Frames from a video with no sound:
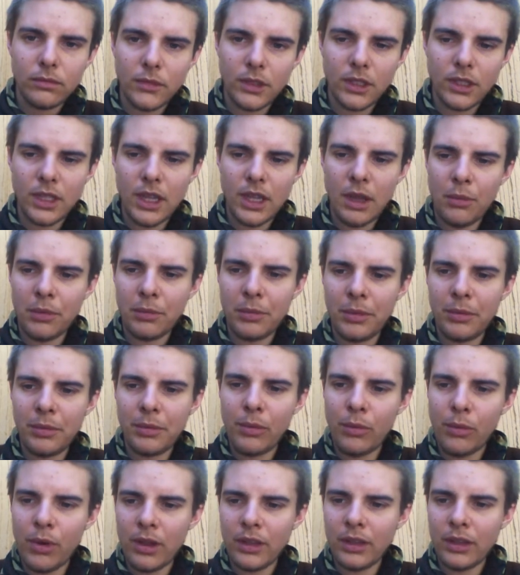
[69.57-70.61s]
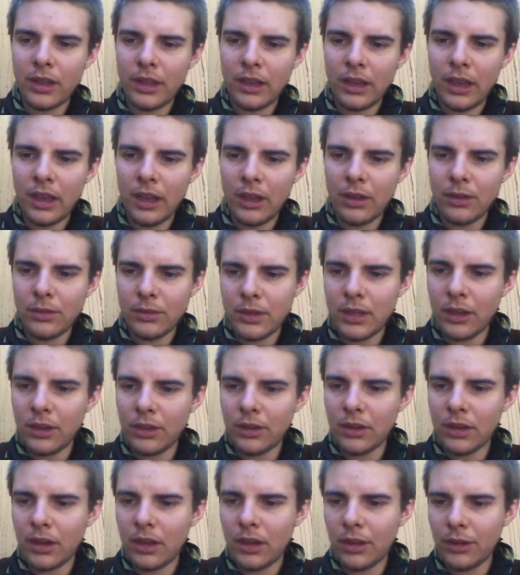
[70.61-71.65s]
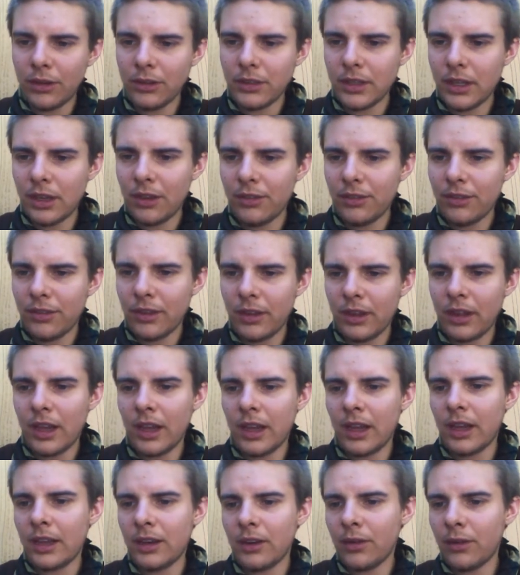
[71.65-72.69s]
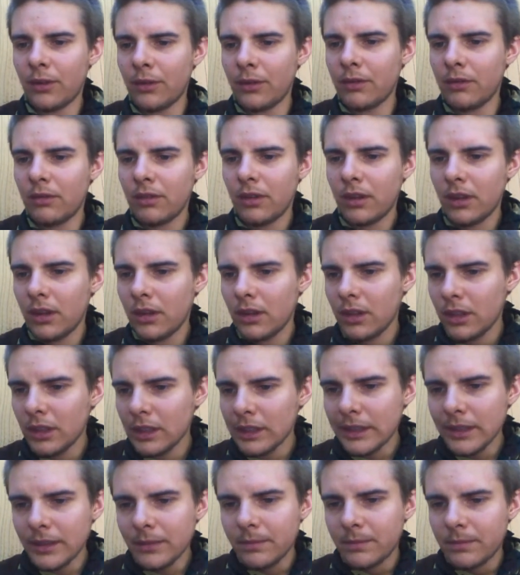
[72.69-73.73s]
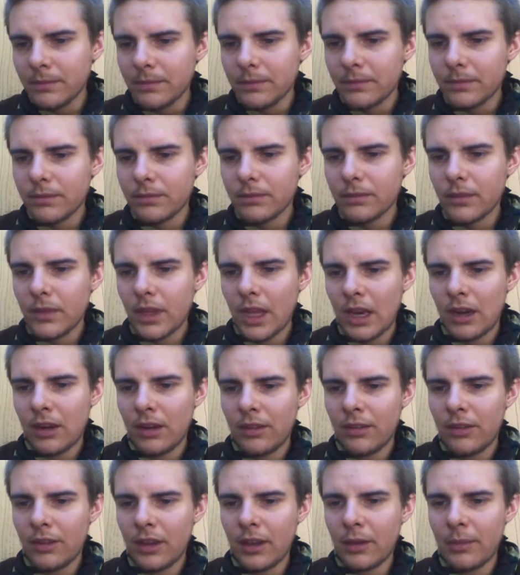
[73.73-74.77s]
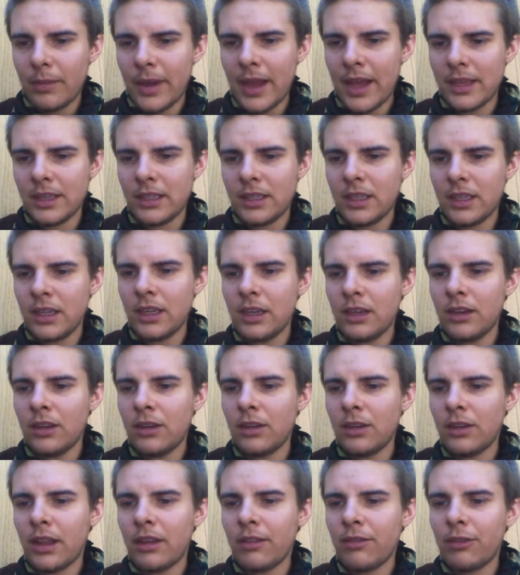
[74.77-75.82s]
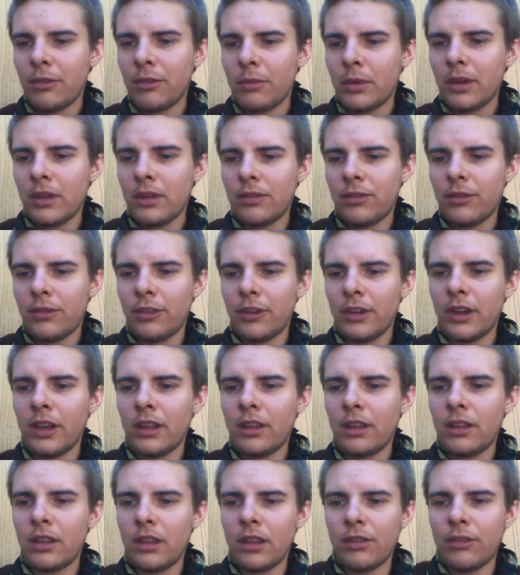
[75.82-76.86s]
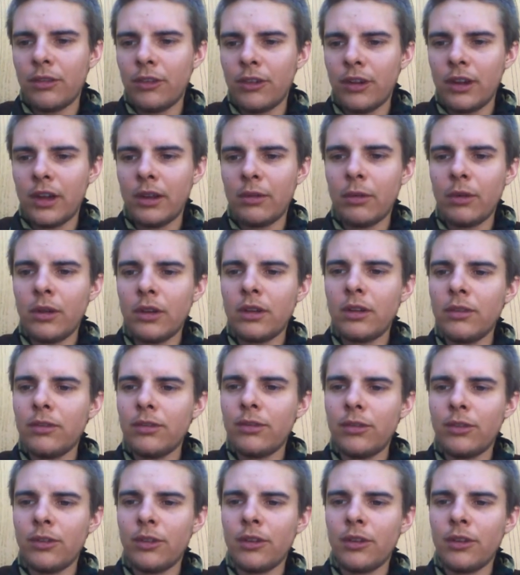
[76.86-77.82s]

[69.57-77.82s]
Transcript: That's not what people want. They tell you to kill yourself. Yeah, I don't have the capacity to do that for anything, for anyone.